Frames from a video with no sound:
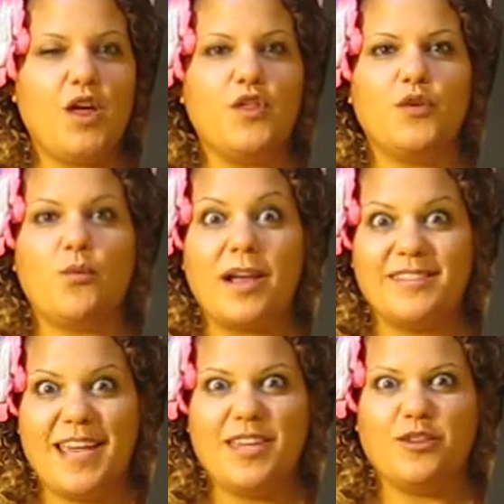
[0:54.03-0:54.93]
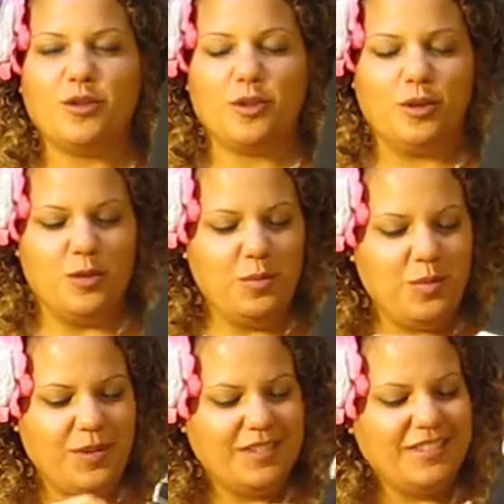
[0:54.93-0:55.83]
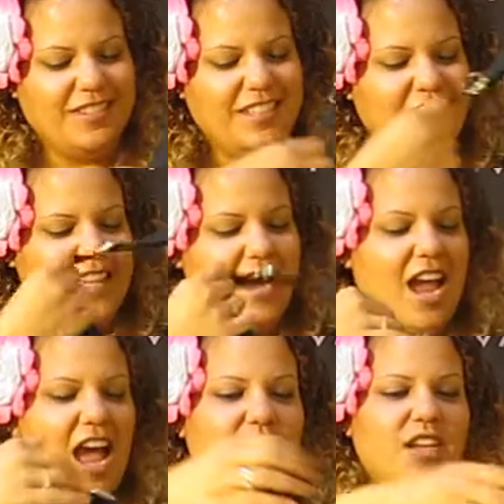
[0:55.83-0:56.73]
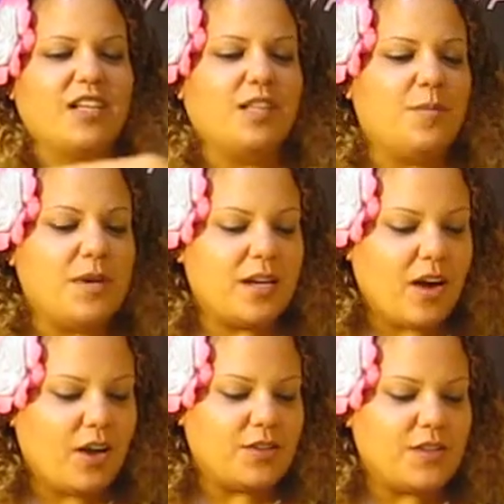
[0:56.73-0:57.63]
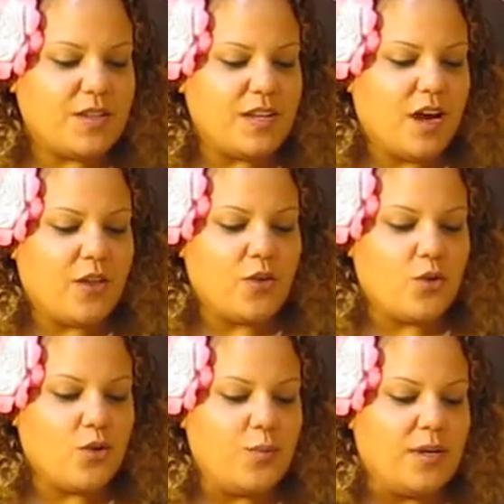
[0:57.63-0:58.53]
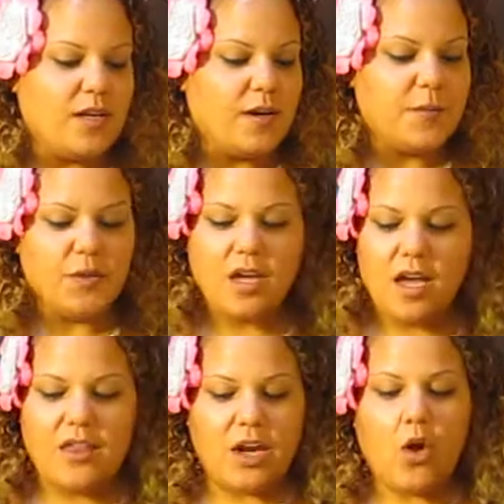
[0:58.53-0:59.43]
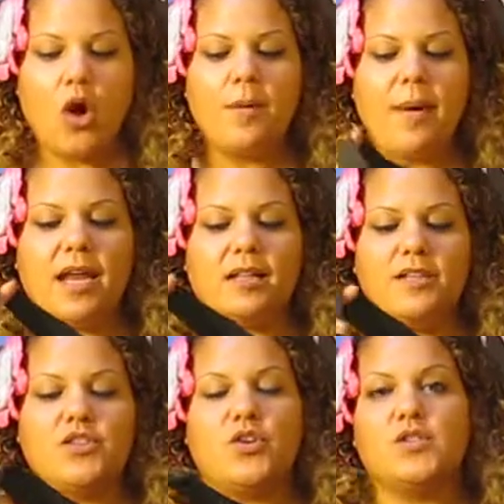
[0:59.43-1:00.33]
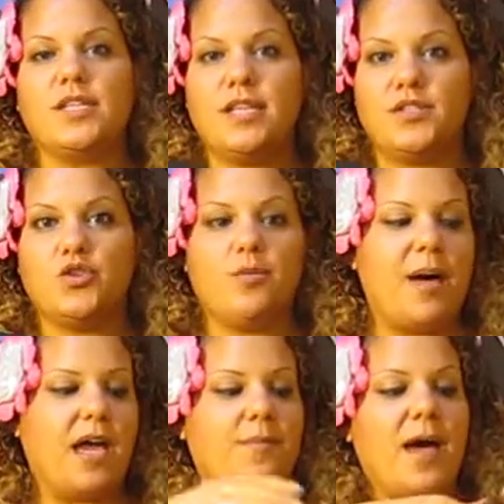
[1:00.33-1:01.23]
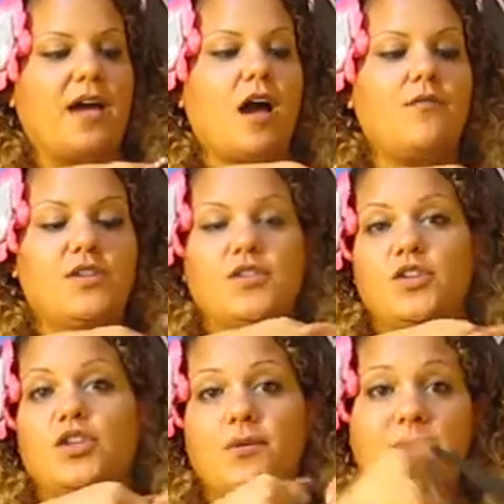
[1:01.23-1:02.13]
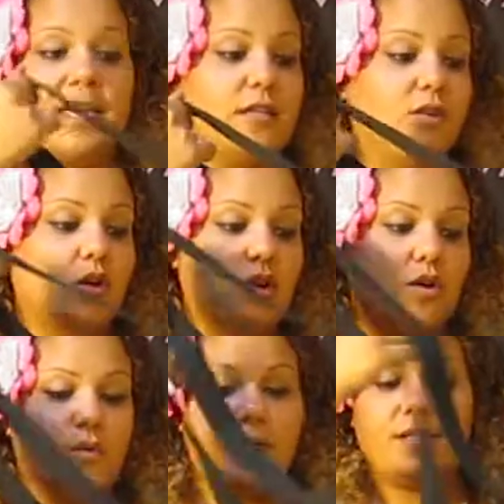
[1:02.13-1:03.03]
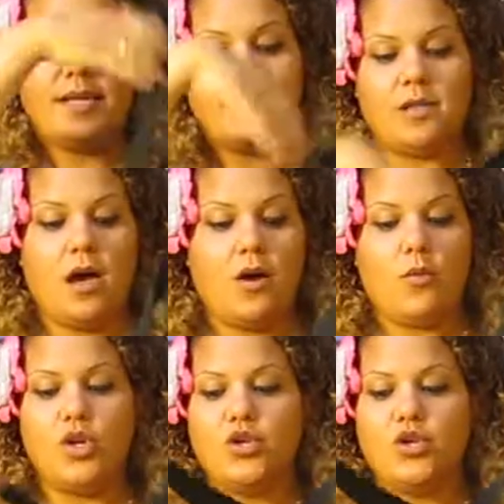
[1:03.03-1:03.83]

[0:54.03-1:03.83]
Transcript: the rectangular loop, and then clip it onto the other hoop here. And that automatically turns it into a backpack. Obviously, you're gonna make it longer when it's as when you're